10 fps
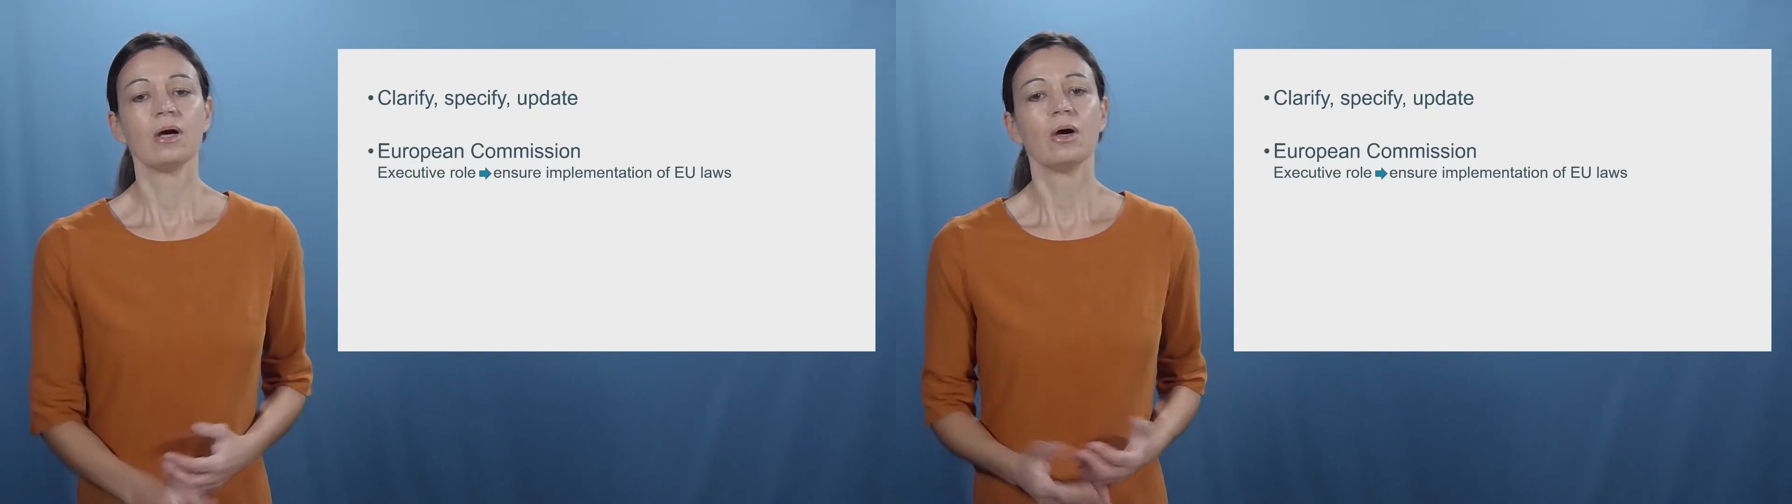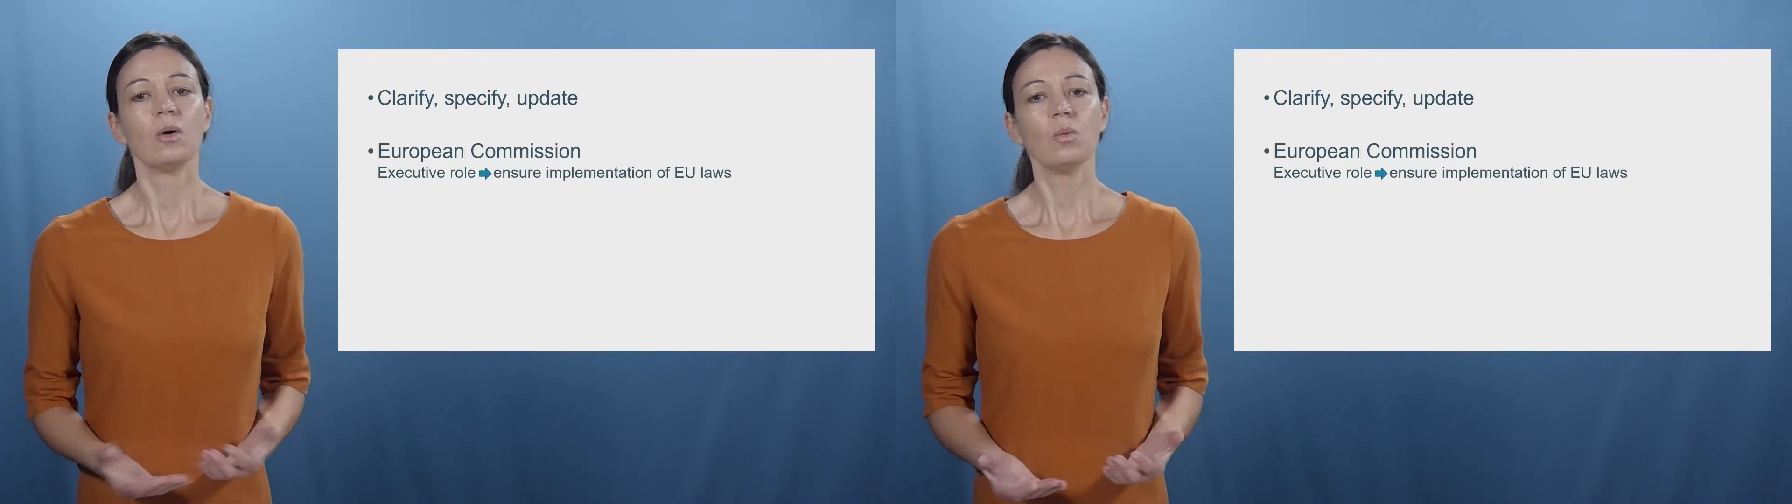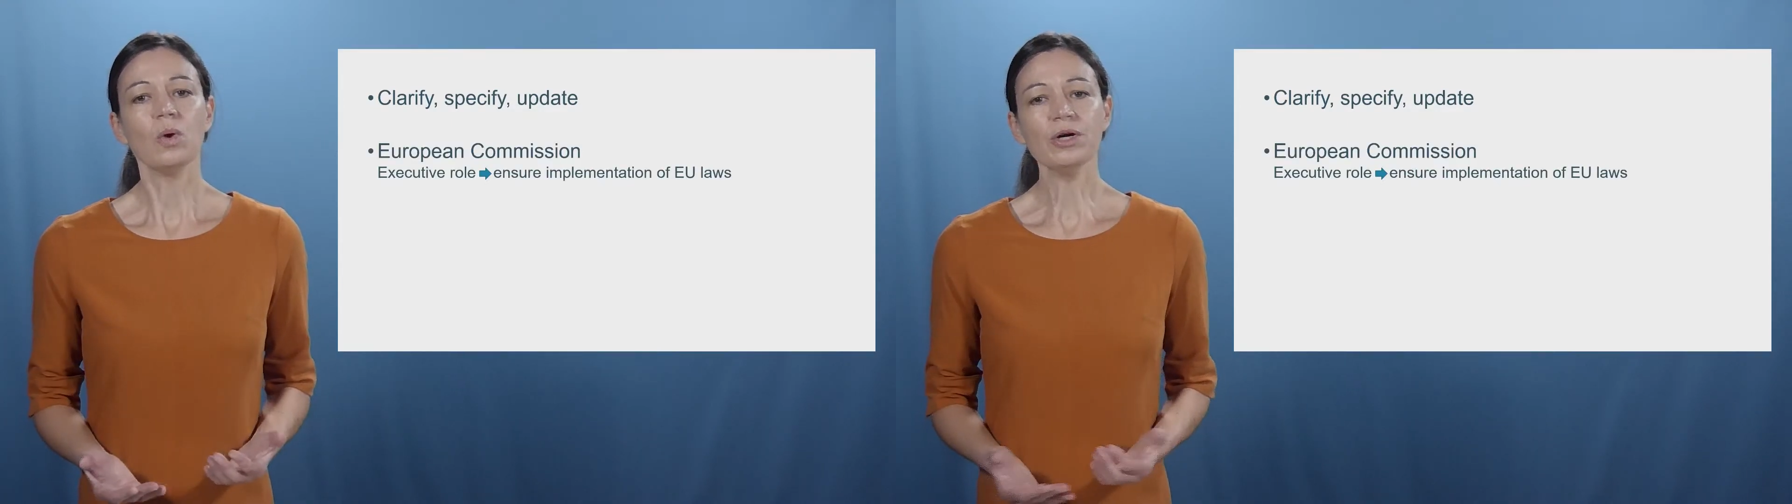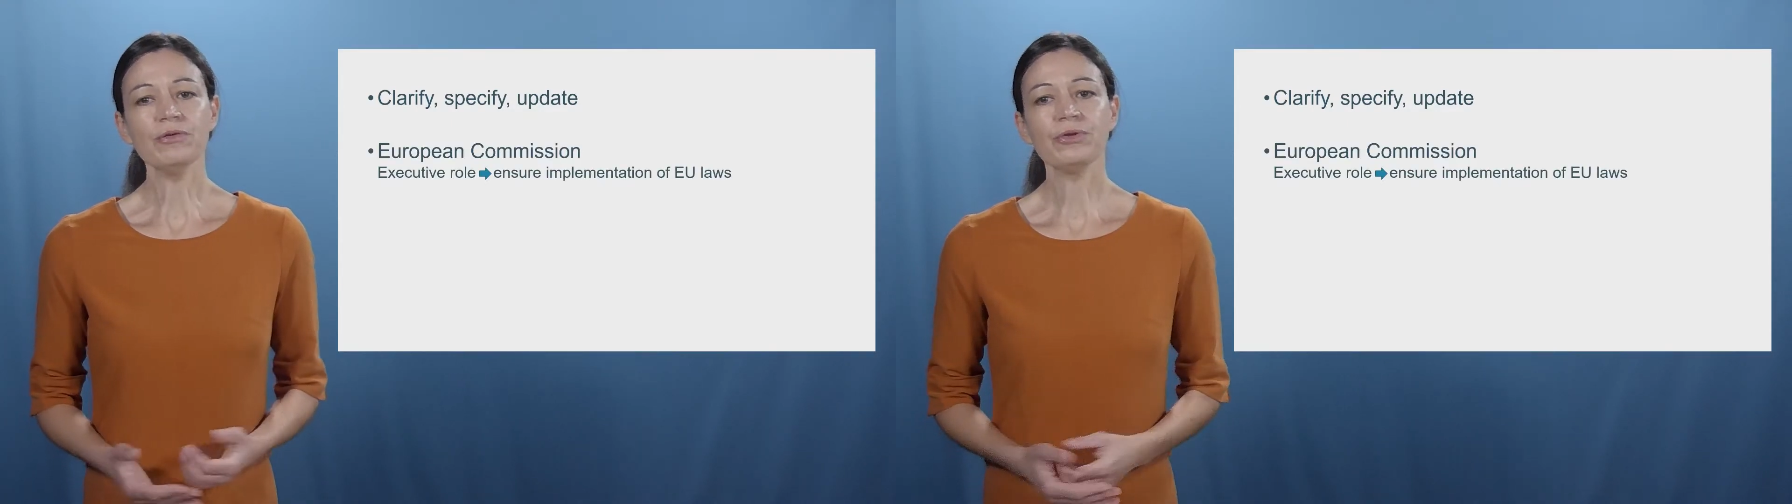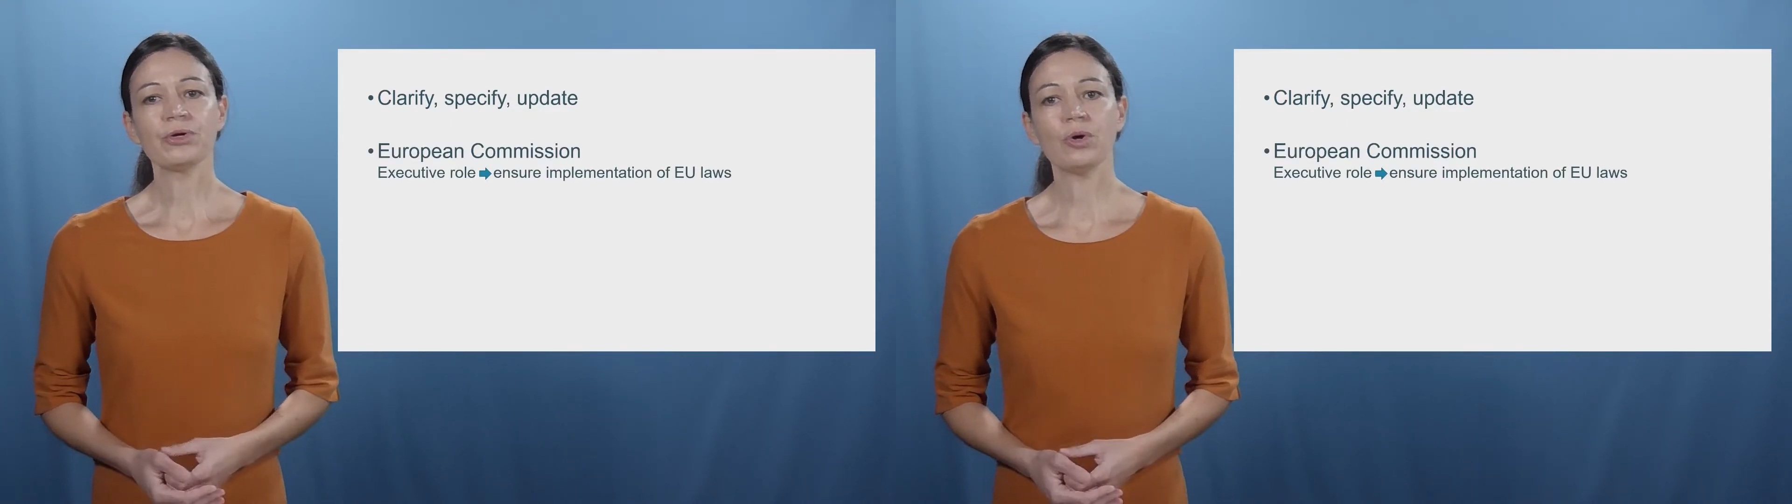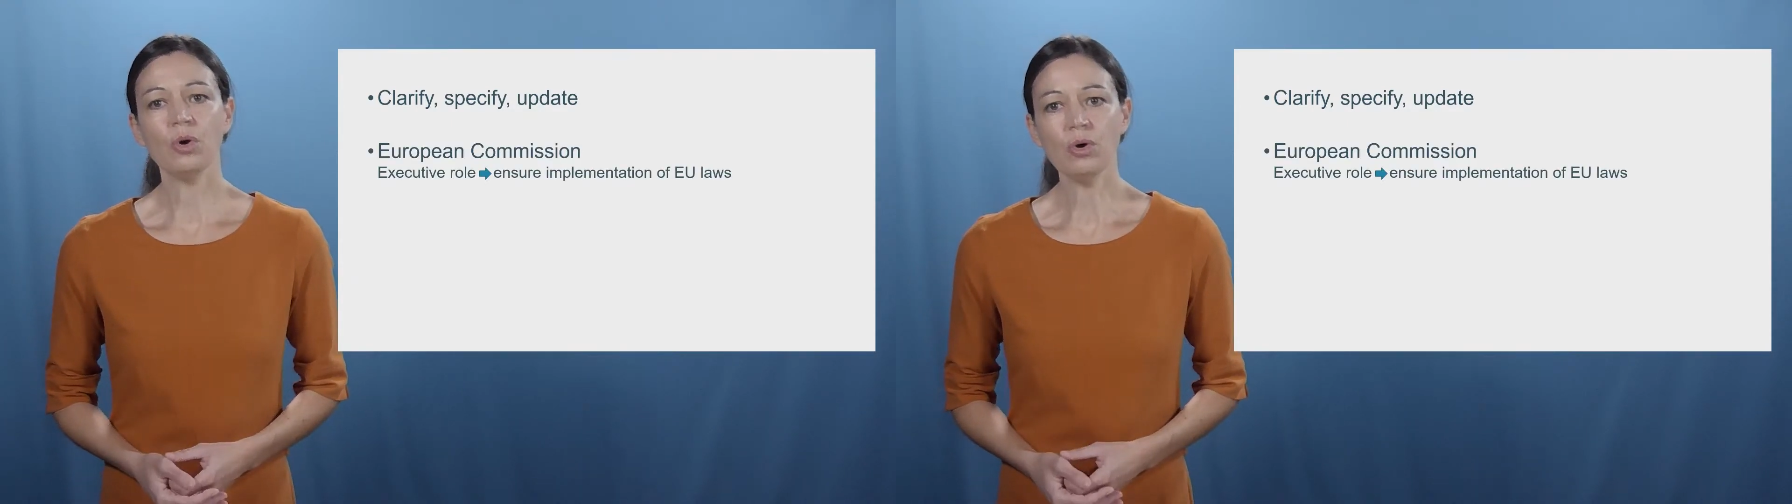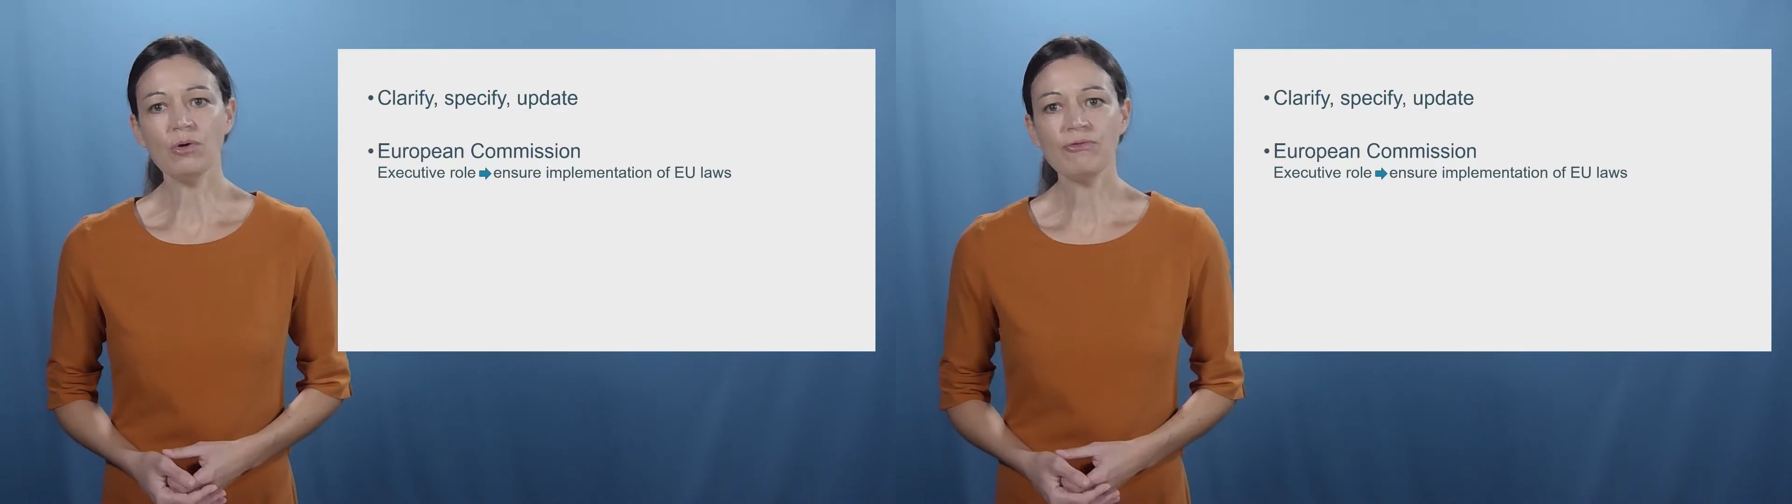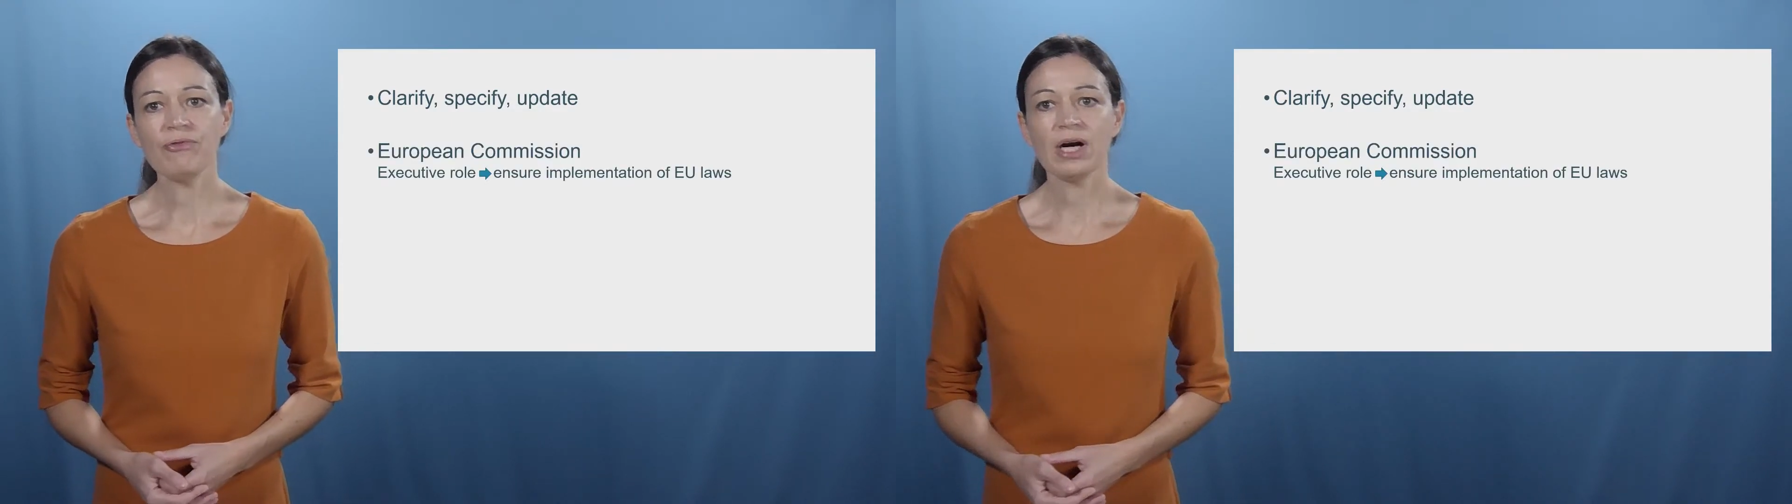One of the core
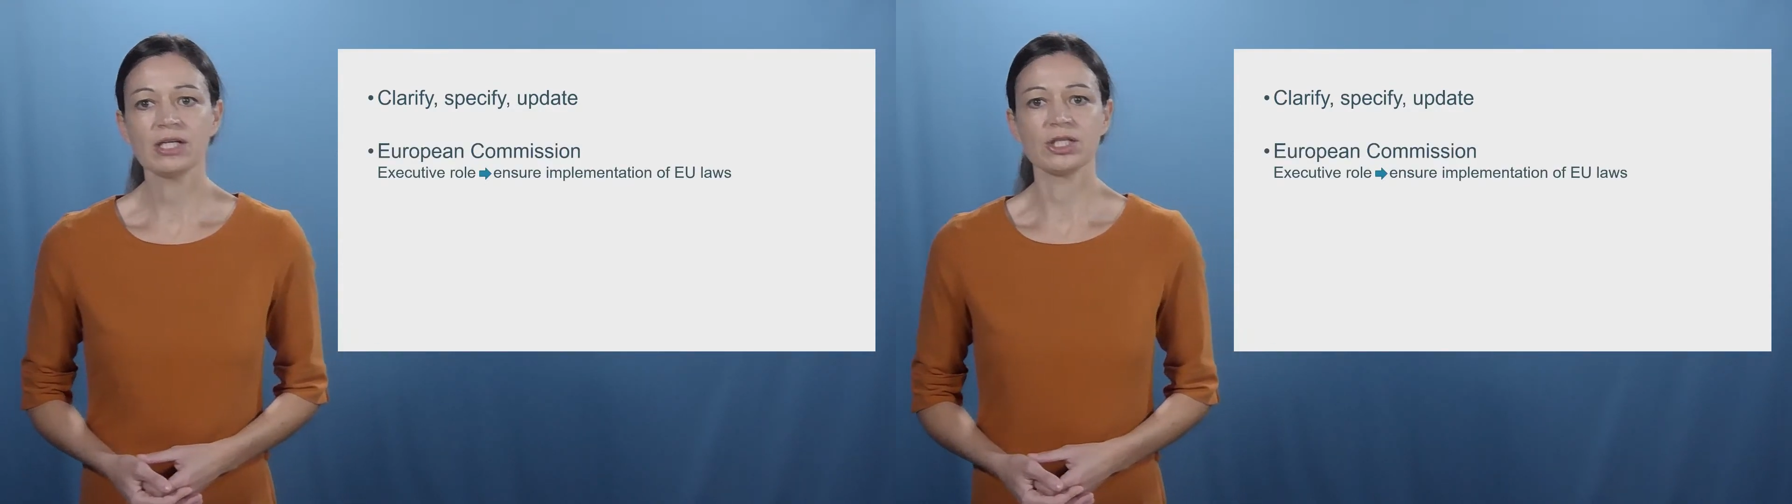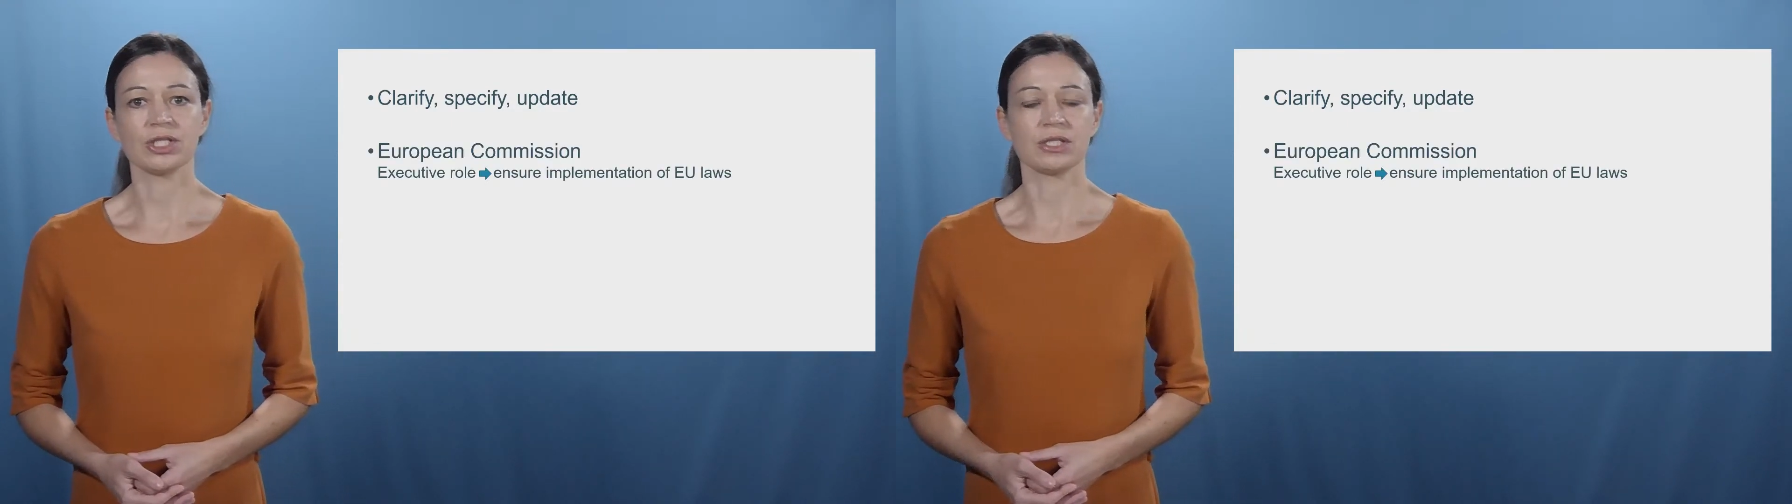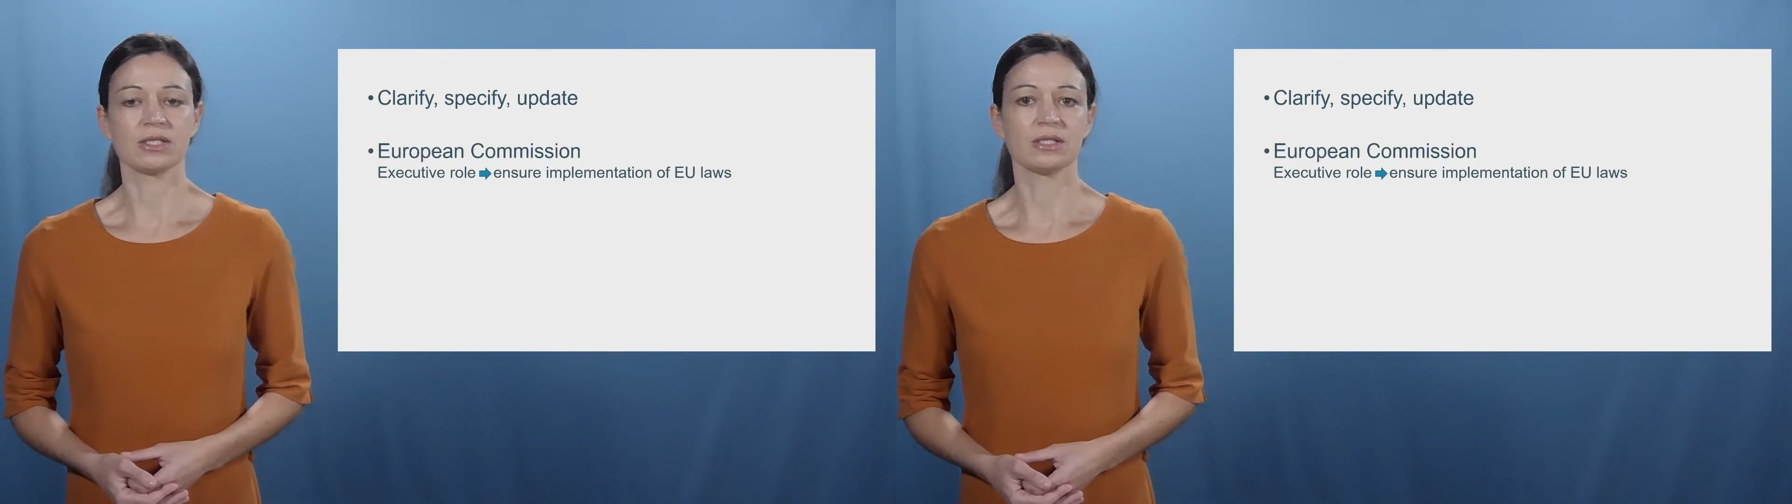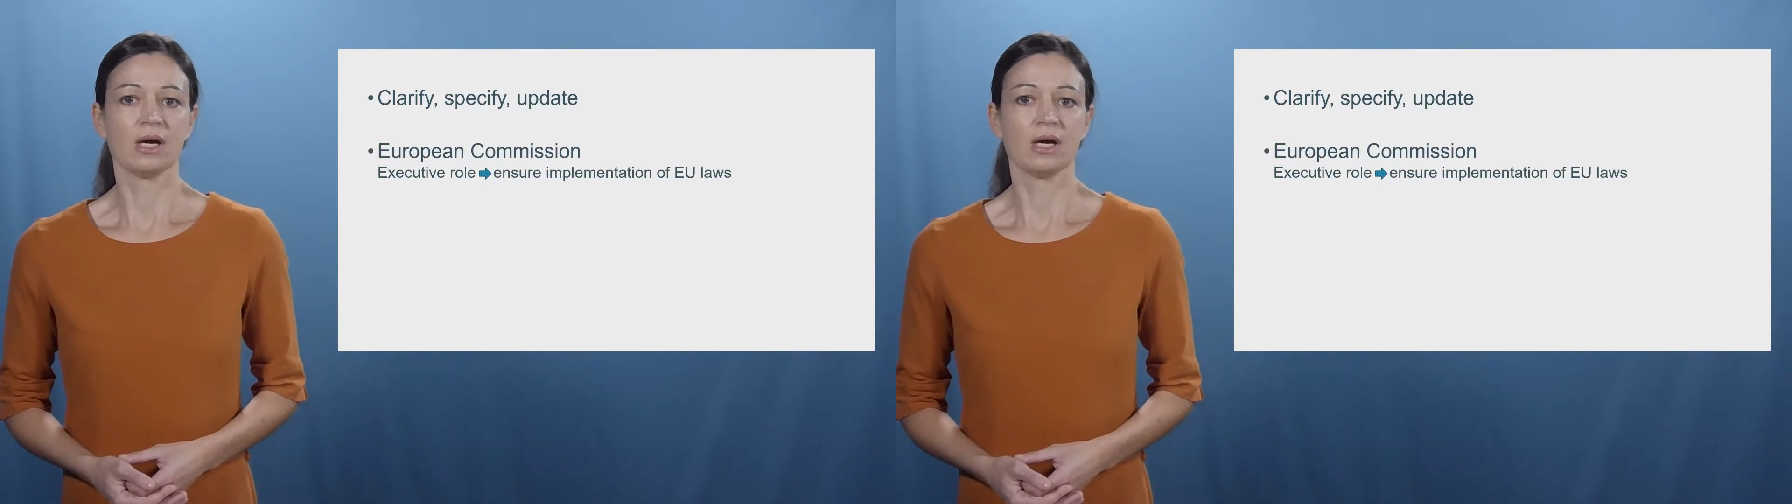functions